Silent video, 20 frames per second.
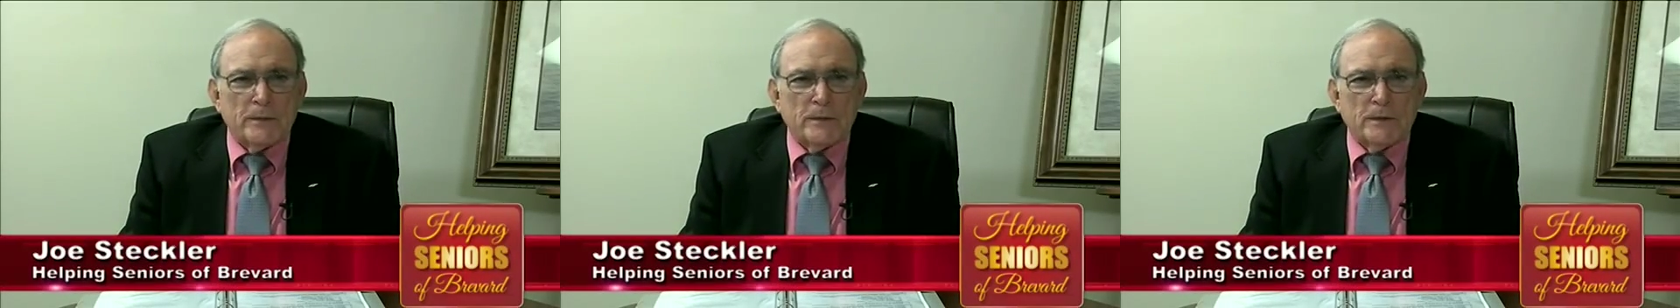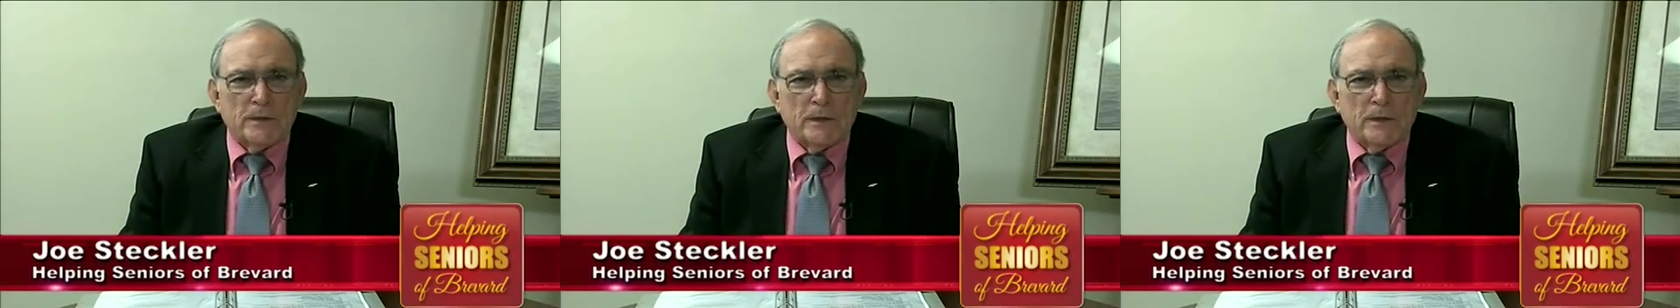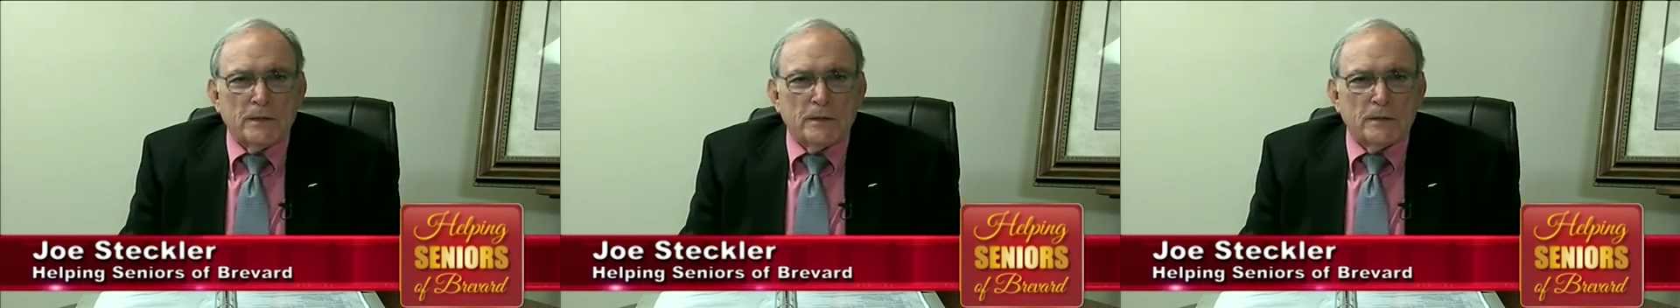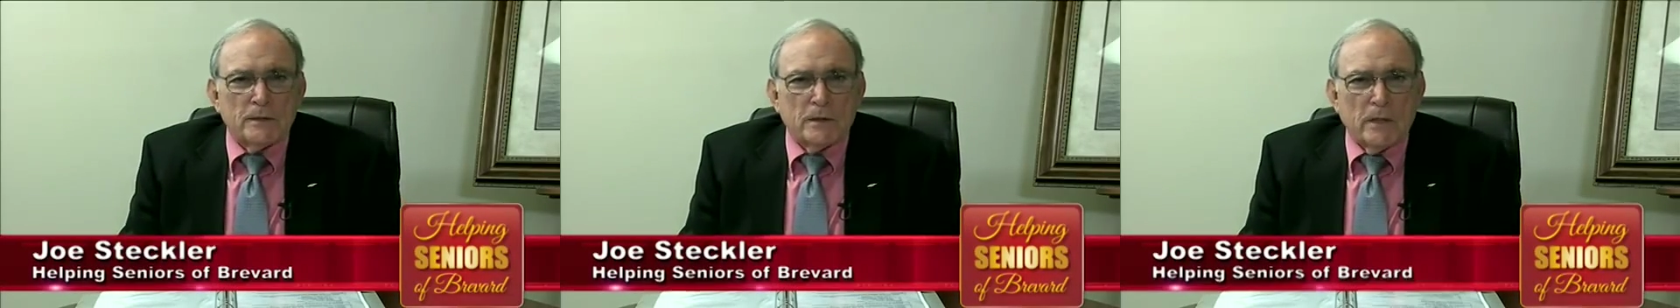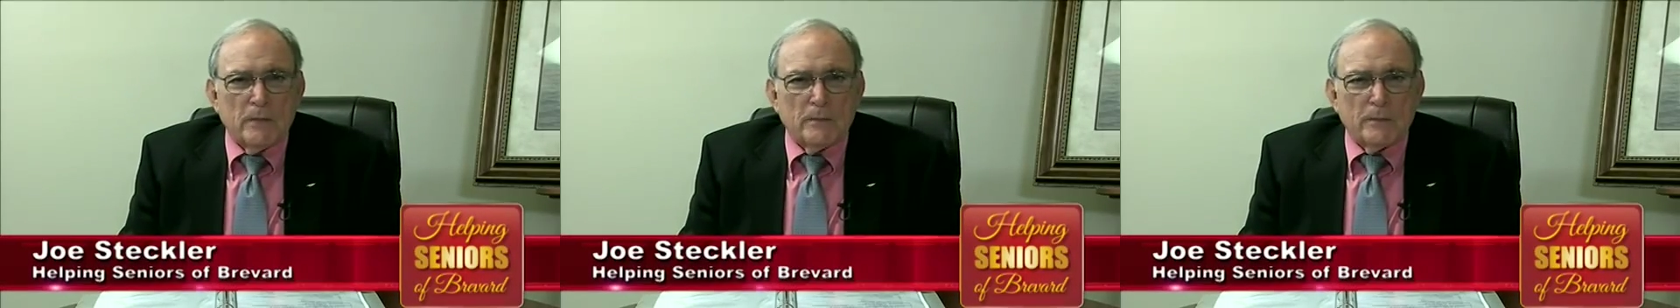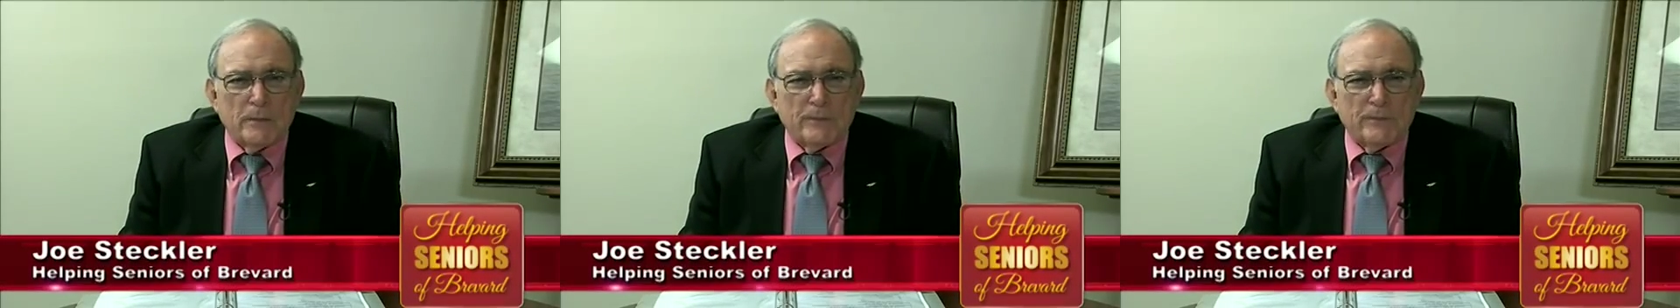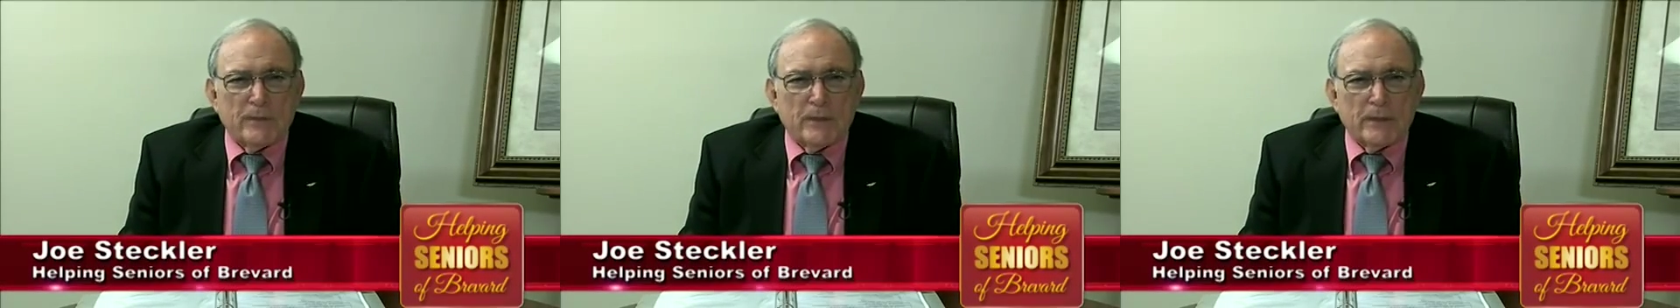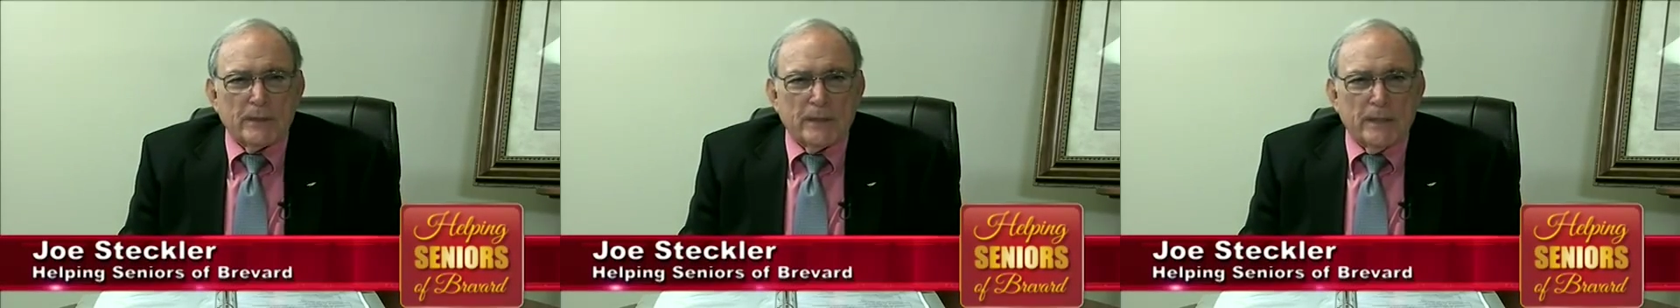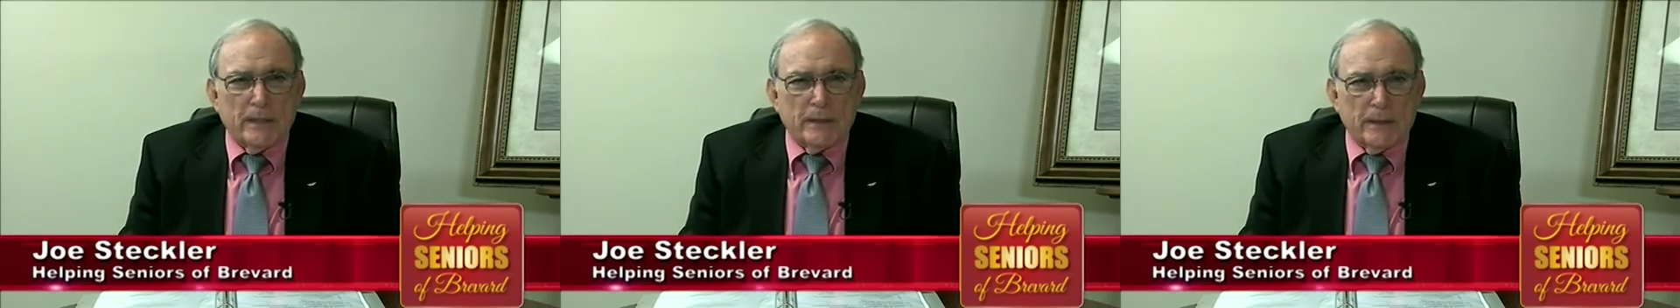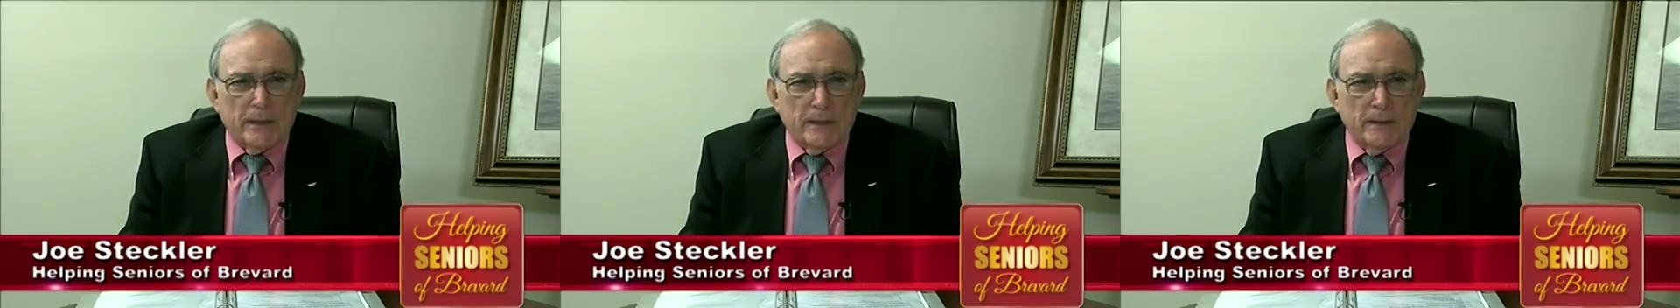Seniors of Brevard
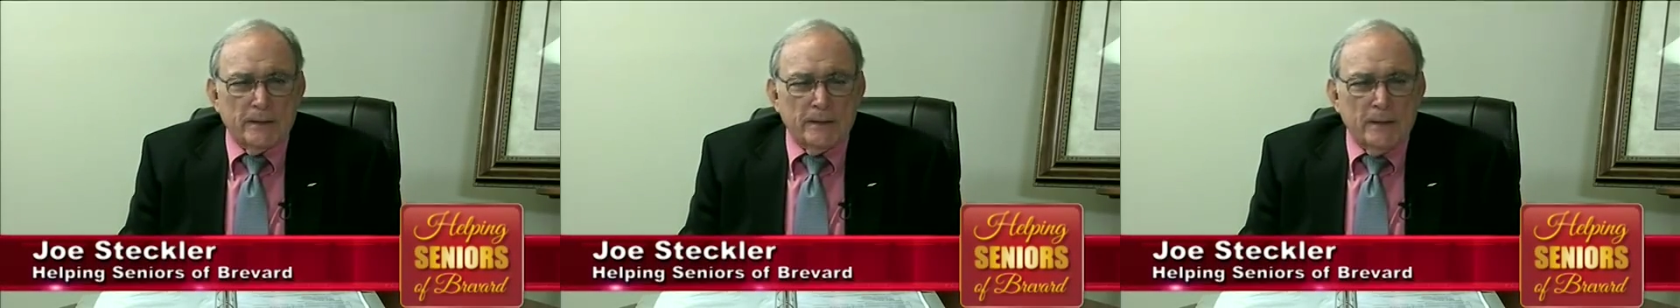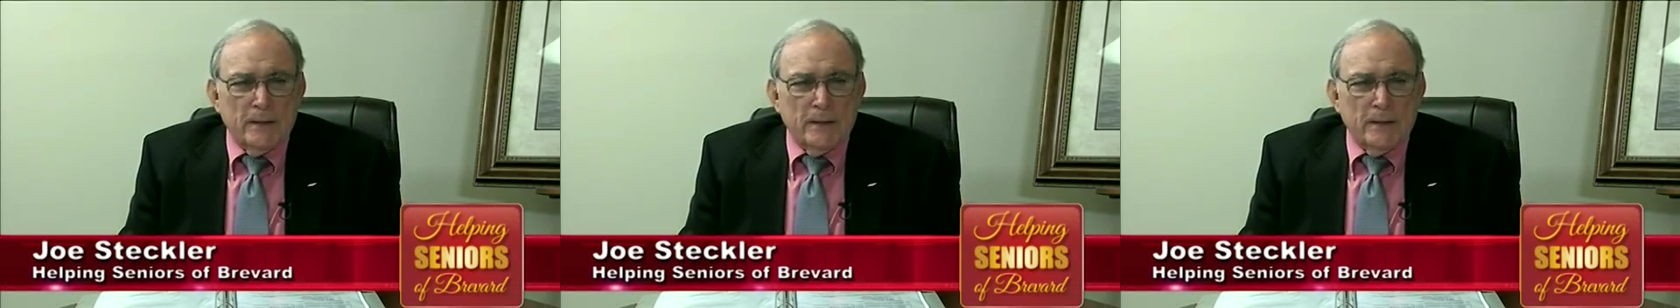County.